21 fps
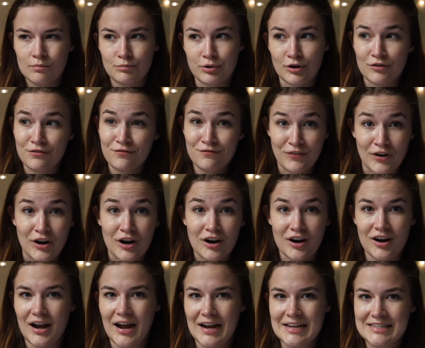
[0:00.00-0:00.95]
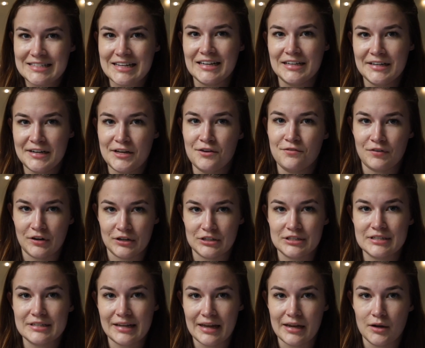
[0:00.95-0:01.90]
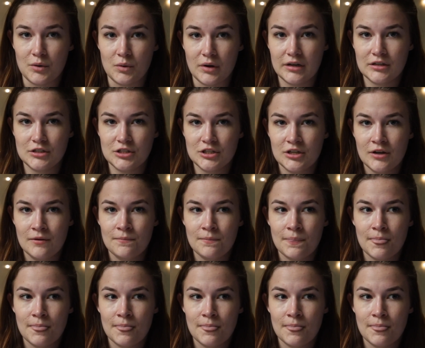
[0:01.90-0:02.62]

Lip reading: prefer identity-first language.